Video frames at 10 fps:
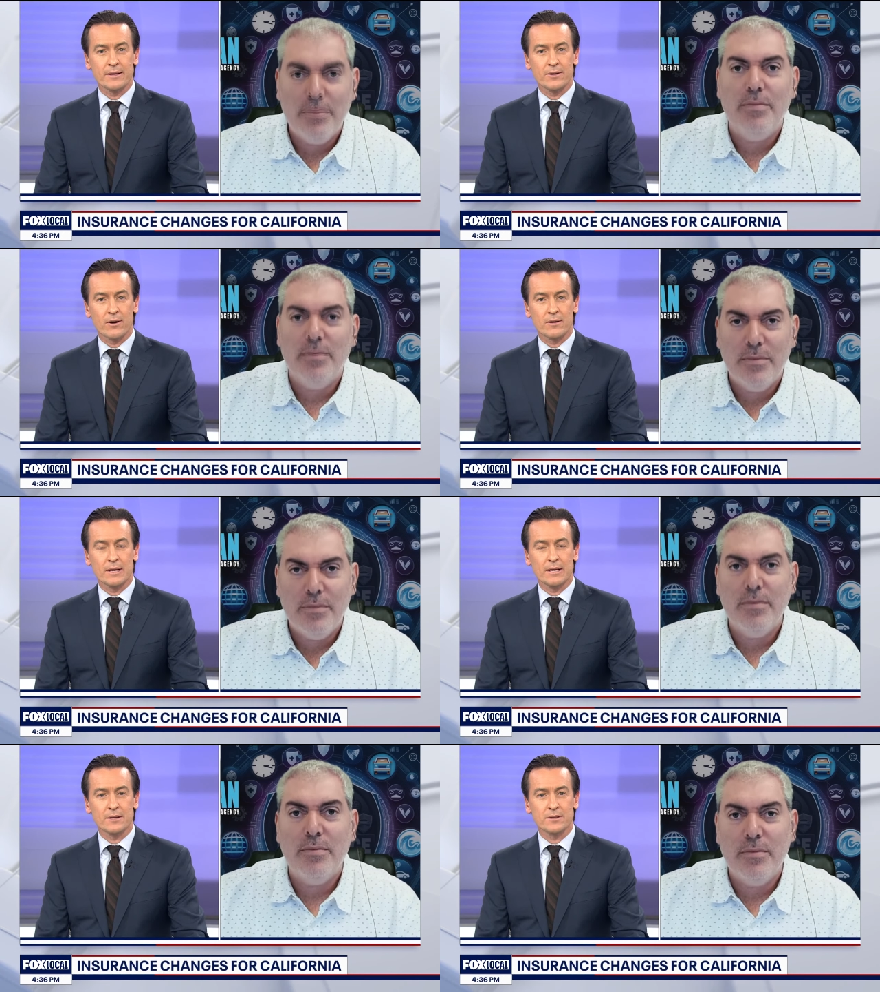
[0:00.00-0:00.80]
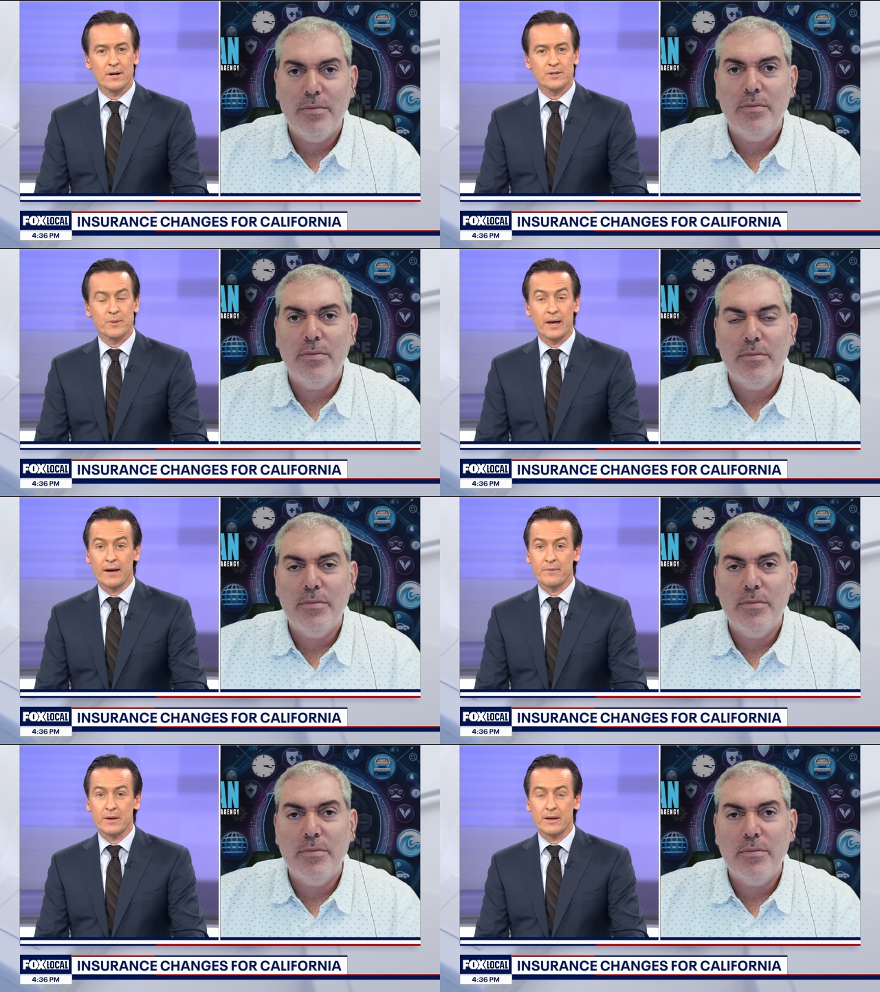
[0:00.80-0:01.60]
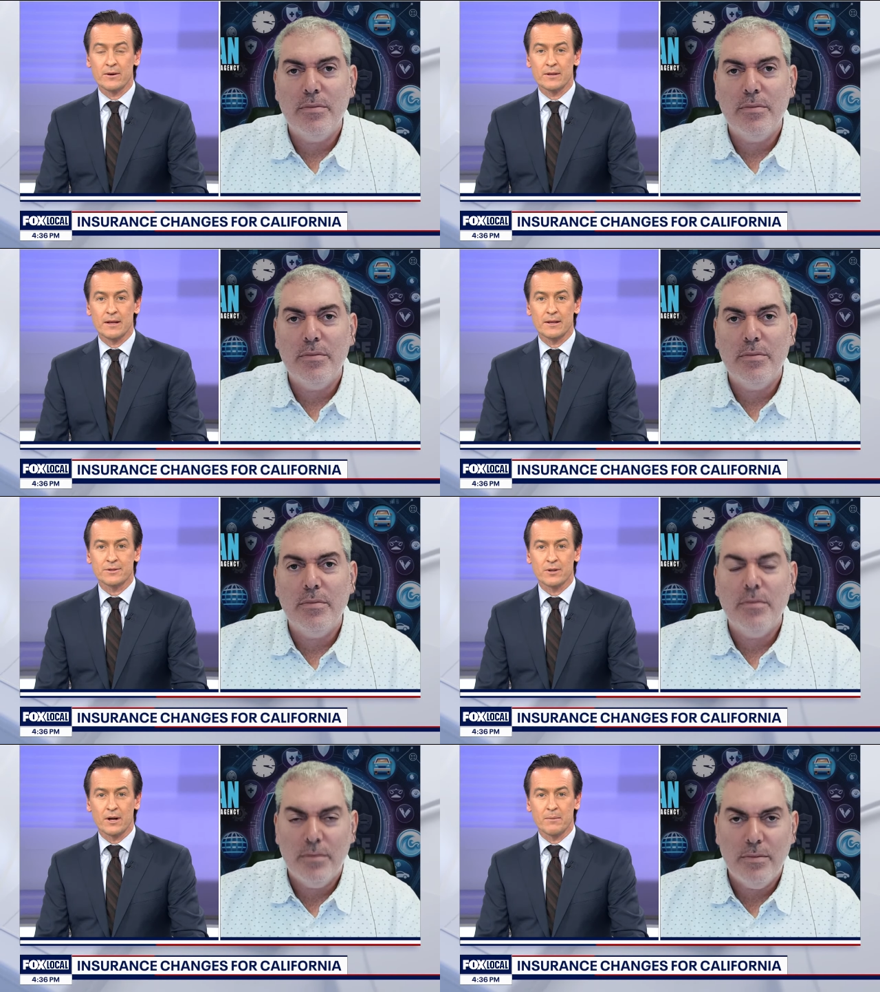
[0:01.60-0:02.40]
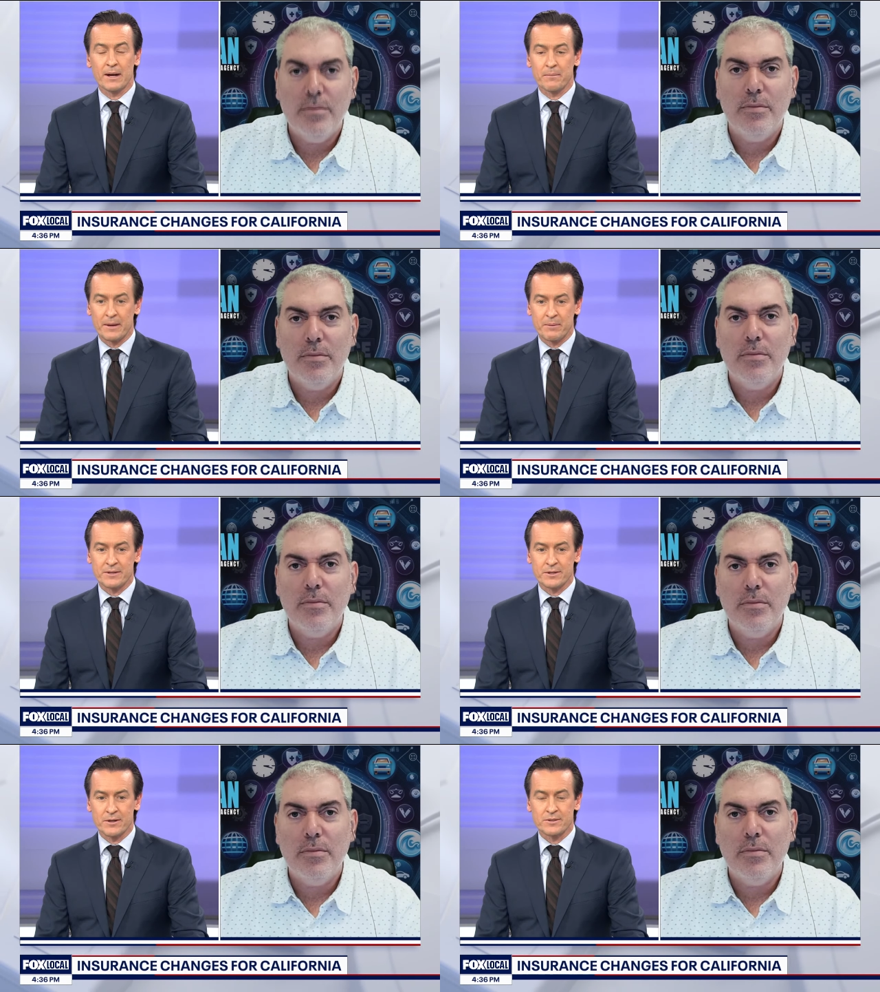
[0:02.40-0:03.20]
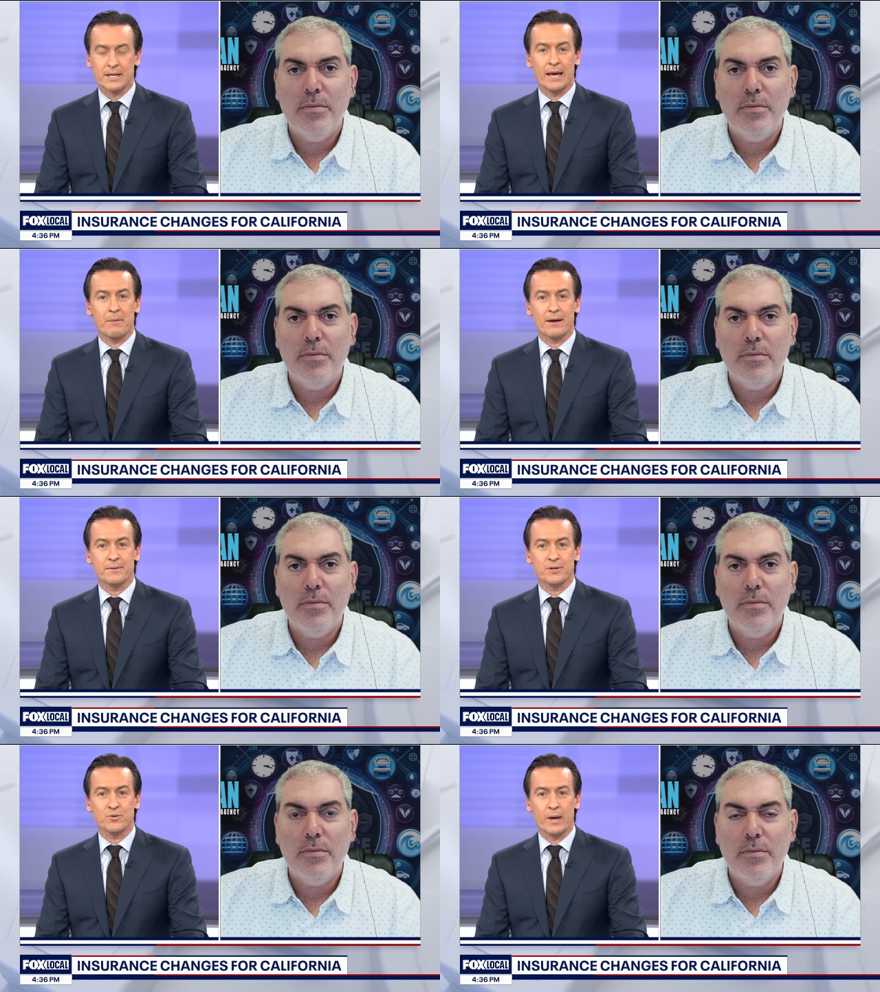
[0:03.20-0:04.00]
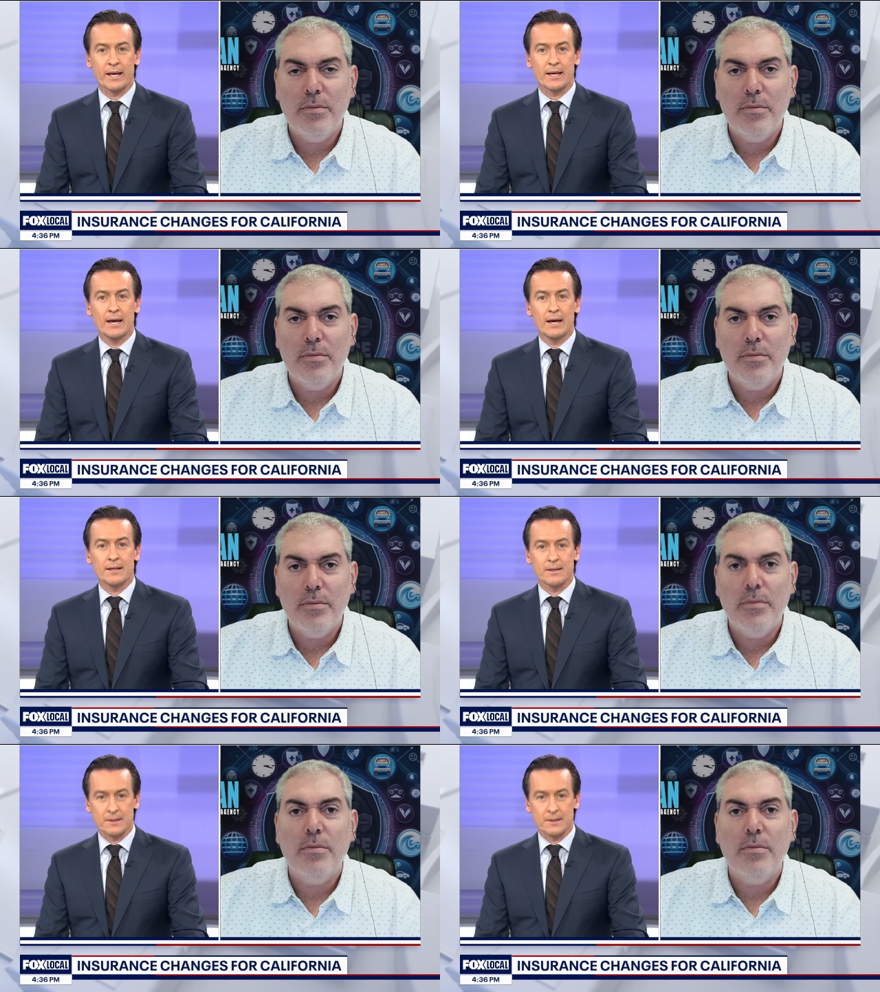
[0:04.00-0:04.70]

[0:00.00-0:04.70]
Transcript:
Speaker 1: Finally, Karl, as long as we have you here, let, us talk about a big piece of news that came out this week.